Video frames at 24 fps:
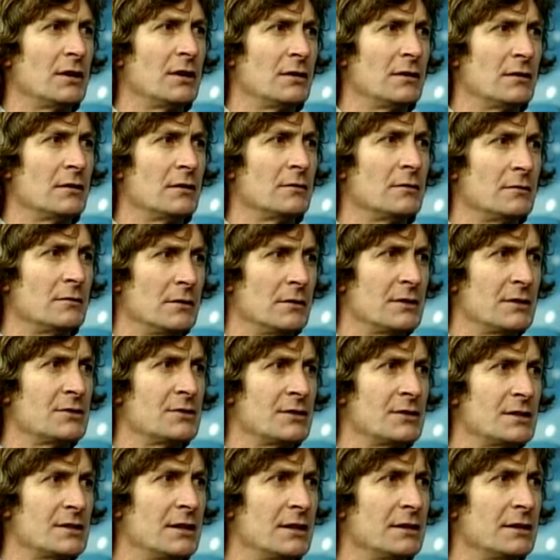And
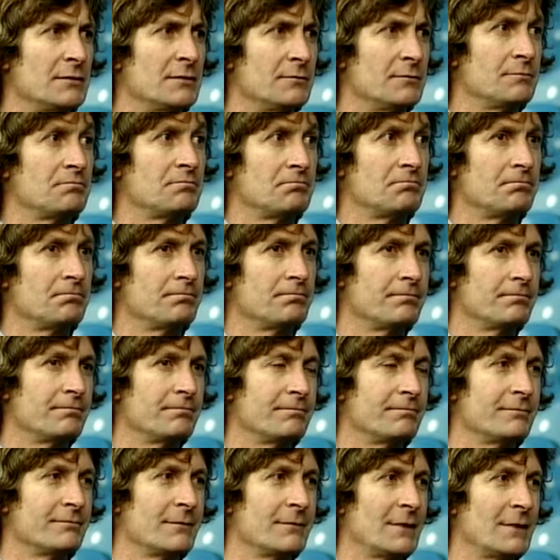what do you think you'd have been
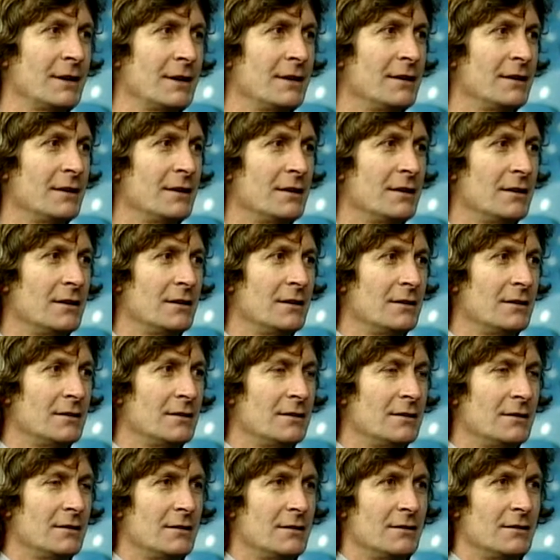worth in the transfer
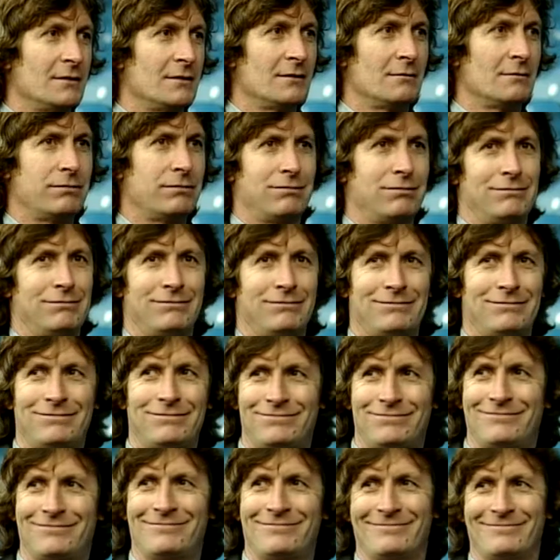market at your
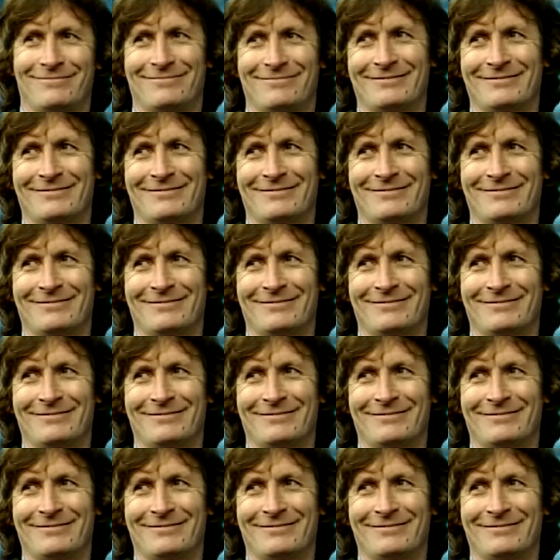peak?